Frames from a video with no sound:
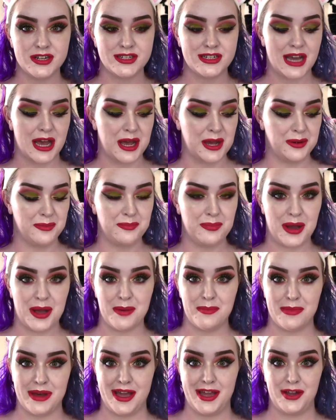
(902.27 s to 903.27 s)
are done,
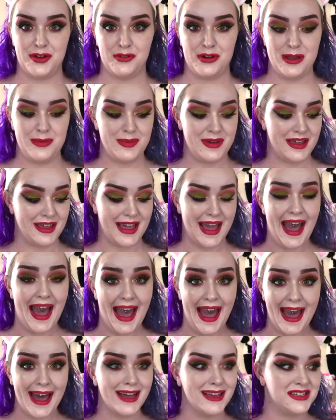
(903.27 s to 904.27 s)
but my creepy
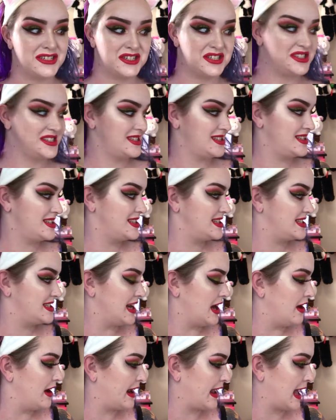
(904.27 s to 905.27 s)
cat is just
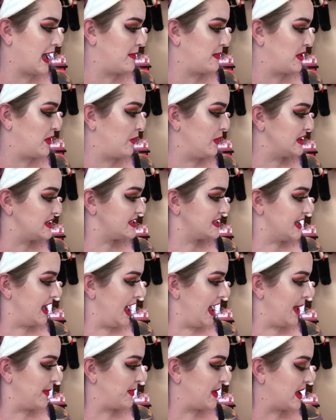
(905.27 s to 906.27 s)
staring at me. What's
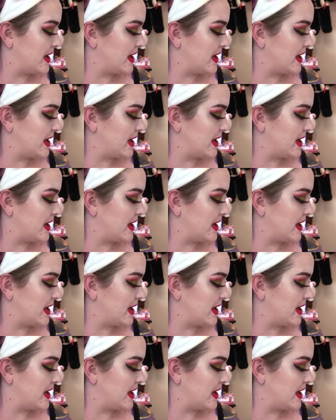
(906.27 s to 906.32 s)
up,